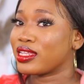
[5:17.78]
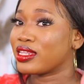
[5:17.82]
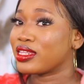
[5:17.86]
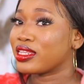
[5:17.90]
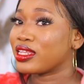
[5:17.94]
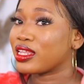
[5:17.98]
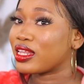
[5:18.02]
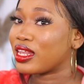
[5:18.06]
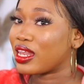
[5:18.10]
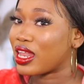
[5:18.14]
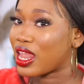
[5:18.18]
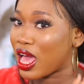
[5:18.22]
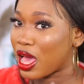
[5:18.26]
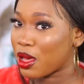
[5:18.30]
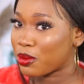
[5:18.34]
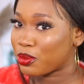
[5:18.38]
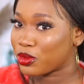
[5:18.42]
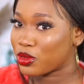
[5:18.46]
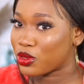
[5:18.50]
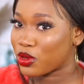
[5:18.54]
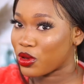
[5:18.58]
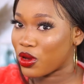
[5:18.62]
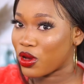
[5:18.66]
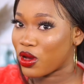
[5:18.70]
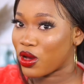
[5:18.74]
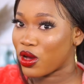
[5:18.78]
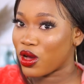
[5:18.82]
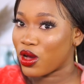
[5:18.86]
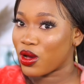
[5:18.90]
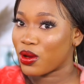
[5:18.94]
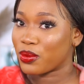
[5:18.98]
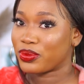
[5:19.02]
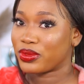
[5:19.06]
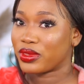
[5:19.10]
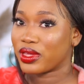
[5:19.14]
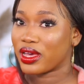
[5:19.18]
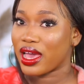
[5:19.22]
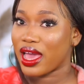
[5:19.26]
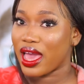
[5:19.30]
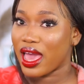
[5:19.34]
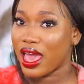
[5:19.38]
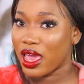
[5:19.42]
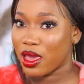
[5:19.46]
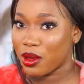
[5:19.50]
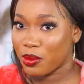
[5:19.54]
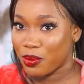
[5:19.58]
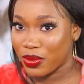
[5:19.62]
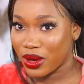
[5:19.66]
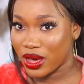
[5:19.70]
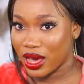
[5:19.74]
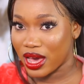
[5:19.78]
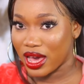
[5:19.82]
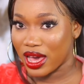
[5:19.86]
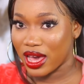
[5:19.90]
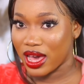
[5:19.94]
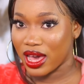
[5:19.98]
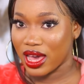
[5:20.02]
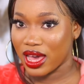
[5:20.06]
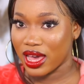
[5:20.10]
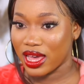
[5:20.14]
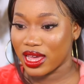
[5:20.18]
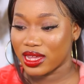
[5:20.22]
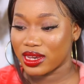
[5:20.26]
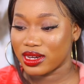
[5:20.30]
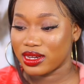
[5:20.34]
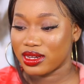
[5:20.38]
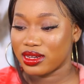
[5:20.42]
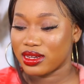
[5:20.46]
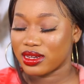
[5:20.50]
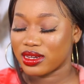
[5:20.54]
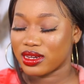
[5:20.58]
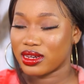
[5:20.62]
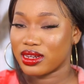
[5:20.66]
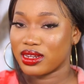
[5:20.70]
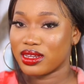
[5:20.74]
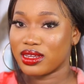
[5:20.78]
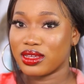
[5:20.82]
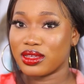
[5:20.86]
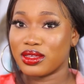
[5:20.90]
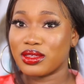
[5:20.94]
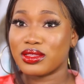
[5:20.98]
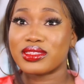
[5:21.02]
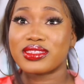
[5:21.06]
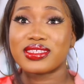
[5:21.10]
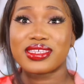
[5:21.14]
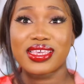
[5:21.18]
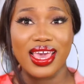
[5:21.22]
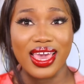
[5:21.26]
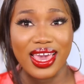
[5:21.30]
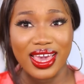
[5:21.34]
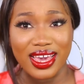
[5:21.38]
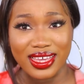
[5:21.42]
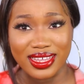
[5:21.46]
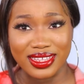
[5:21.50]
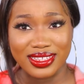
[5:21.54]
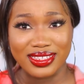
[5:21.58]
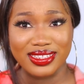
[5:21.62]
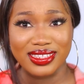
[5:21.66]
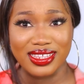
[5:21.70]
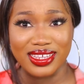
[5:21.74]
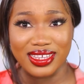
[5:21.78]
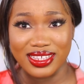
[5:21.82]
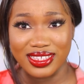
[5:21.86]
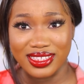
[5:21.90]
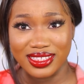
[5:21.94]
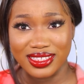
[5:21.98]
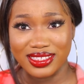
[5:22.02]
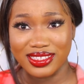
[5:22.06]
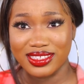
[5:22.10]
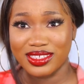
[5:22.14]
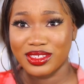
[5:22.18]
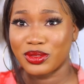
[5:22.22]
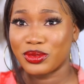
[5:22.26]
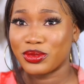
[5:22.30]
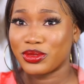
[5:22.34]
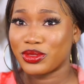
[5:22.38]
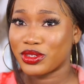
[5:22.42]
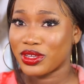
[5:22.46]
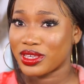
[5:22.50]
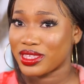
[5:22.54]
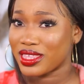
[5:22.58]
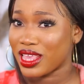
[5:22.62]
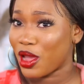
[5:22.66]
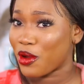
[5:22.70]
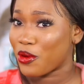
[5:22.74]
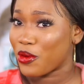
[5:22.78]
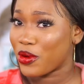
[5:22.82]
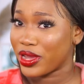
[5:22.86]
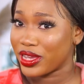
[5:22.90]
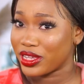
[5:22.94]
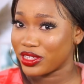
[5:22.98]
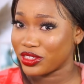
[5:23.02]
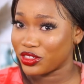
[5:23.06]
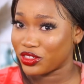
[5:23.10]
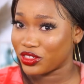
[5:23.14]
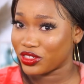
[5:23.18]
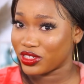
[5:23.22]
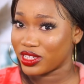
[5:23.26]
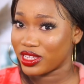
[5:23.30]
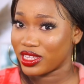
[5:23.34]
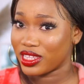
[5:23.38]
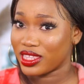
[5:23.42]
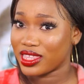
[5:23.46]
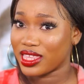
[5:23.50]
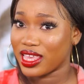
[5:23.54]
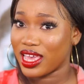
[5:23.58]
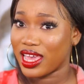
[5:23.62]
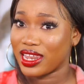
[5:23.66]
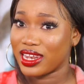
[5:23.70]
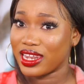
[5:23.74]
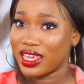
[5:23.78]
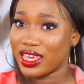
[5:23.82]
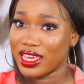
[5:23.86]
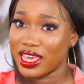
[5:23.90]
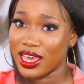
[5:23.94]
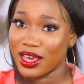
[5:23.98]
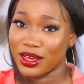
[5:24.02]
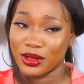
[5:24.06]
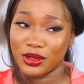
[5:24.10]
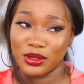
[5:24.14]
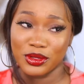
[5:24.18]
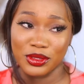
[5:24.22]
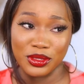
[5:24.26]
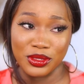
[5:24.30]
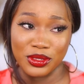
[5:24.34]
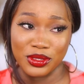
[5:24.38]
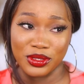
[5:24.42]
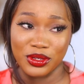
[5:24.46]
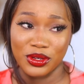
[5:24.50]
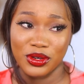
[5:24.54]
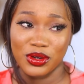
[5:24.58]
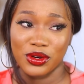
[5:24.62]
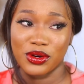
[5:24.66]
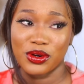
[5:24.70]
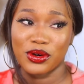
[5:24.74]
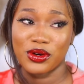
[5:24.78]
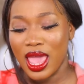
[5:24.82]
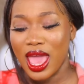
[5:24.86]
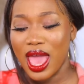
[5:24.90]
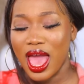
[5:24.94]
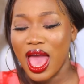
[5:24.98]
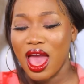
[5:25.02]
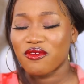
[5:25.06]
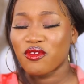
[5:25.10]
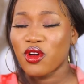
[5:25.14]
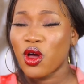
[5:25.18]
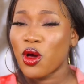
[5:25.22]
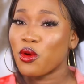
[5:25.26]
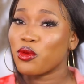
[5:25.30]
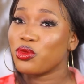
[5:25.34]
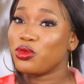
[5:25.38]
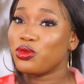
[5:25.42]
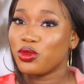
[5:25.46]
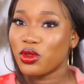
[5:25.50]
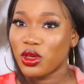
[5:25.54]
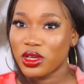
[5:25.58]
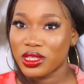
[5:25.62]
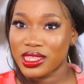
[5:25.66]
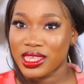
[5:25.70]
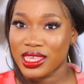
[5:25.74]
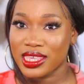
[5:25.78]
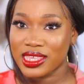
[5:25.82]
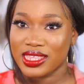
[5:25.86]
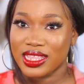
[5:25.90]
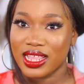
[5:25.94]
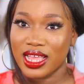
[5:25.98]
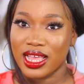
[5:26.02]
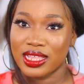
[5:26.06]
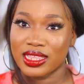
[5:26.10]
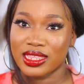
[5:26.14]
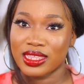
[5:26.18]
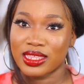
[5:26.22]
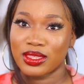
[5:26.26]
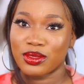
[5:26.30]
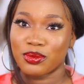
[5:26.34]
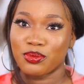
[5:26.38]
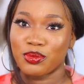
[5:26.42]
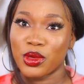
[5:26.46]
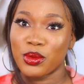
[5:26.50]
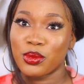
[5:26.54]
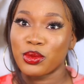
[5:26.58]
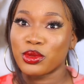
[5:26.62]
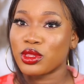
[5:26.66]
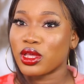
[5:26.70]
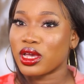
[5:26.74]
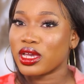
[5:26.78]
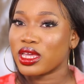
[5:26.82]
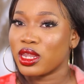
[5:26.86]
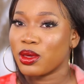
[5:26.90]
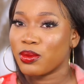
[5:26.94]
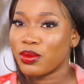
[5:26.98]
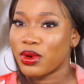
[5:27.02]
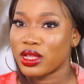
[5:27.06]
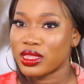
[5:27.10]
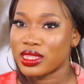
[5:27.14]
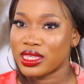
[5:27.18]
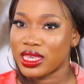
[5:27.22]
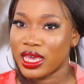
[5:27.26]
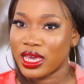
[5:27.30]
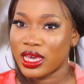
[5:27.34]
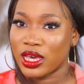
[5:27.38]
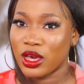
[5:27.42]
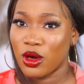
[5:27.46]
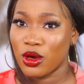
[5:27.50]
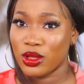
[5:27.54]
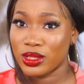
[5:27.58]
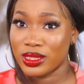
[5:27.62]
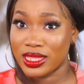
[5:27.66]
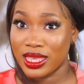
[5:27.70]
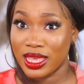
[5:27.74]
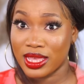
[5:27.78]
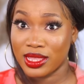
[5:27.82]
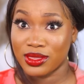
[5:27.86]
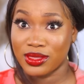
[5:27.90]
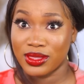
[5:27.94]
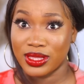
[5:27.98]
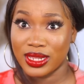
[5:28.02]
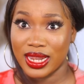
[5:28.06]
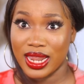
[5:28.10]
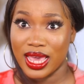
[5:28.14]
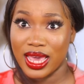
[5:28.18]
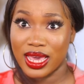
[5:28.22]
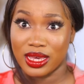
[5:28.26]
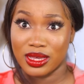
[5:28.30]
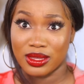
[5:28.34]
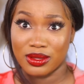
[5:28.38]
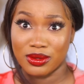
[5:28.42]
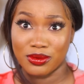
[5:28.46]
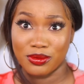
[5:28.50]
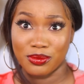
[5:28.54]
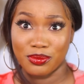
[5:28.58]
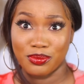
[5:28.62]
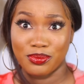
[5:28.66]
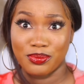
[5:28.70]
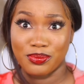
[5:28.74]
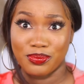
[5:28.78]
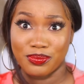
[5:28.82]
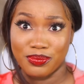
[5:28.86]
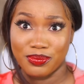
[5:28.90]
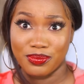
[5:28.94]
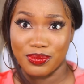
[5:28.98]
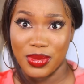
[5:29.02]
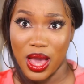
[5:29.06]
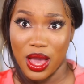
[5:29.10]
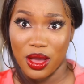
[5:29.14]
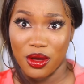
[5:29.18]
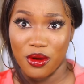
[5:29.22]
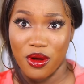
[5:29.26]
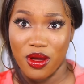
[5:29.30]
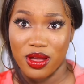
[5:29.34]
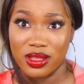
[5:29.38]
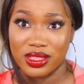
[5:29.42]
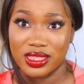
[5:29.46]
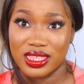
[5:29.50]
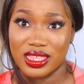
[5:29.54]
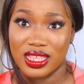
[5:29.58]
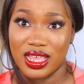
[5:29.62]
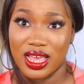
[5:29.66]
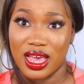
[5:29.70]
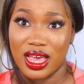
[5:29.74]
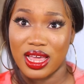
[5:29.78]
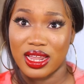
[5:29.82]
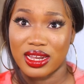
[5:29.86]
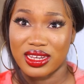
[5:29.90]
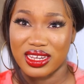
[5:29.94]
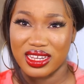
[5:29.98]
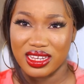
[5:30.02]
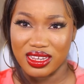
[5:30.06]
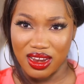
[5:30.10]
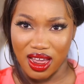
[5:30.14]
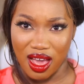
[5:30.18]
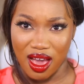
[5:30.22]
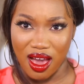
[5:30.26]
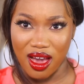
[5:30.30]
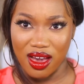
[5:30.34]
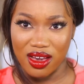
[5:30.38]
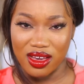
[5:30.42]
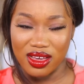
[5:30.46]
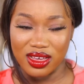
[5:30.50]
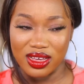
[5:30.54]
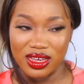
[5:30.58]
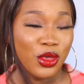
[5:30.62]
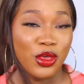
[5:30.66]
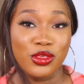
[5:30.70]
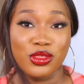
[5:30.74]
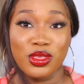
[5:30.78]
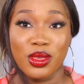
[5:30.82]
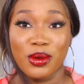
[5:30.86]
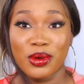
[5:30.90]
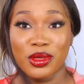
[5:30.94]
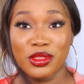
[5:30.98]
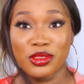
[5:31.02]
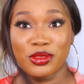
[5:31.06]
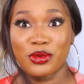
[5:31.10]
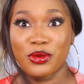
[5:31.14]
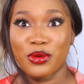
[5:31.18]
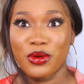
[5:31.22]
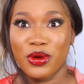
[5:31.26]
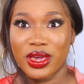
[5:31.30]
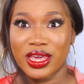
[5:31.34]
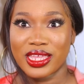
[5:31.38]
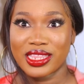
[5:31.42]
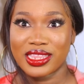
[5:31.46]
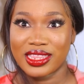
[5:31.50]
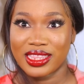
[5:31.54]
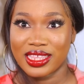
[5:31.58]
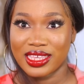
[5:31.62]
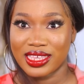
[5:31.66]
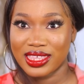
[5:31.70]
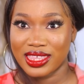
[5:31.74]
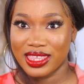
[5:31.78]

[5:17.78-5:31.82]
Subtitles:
the laptop, the iPad, tech things. You just arrange it and then you're good to go. I've noticed that people talking about tech tend to like backgrounds that are dark, so I'm going to create the